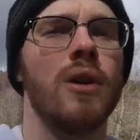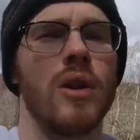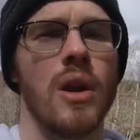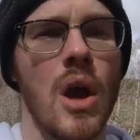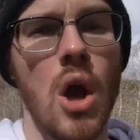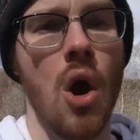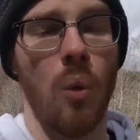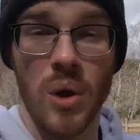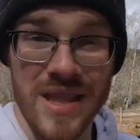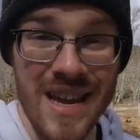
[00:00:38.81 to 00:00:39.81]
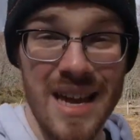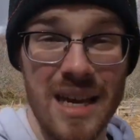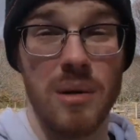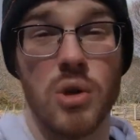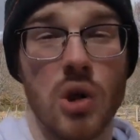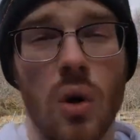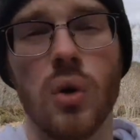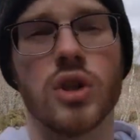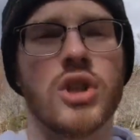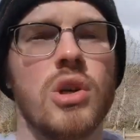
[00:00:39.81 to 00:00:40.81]
and one day he was
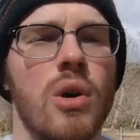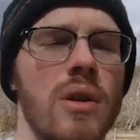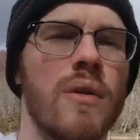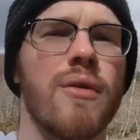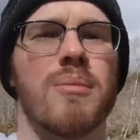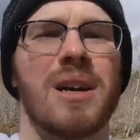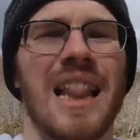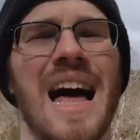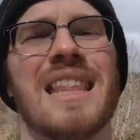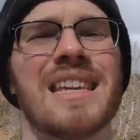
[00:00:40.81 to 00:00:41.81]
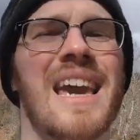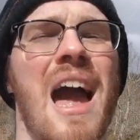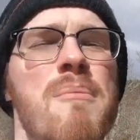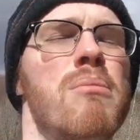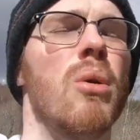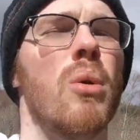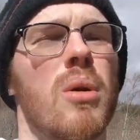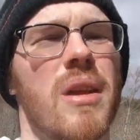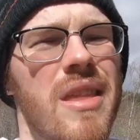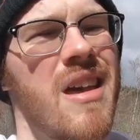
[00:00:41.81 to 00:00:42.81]
caught stealing from Clan Campbell,
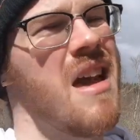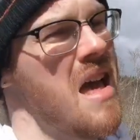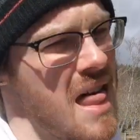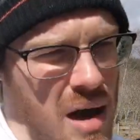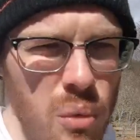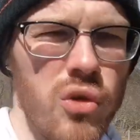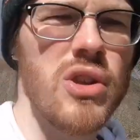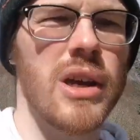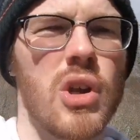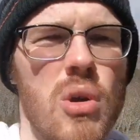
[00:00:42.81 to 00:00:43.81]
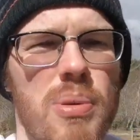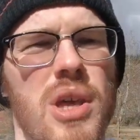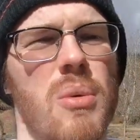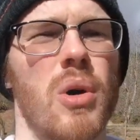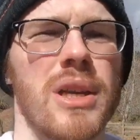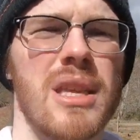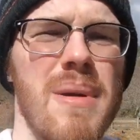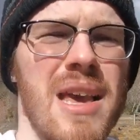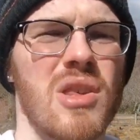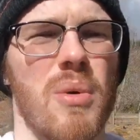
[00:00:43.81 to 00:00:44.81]
and that wasn't a group that you wanted to
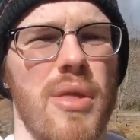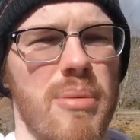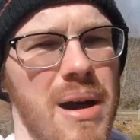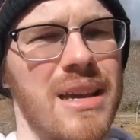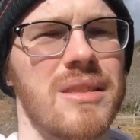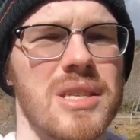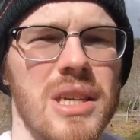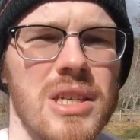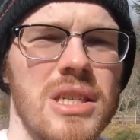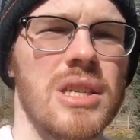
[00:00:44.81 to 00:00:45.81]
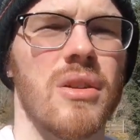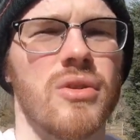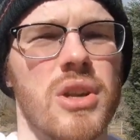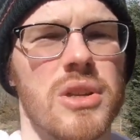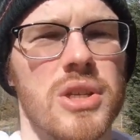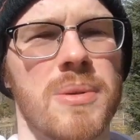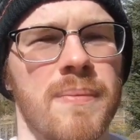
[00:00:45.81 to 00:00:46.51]
mess with back in the 1600s.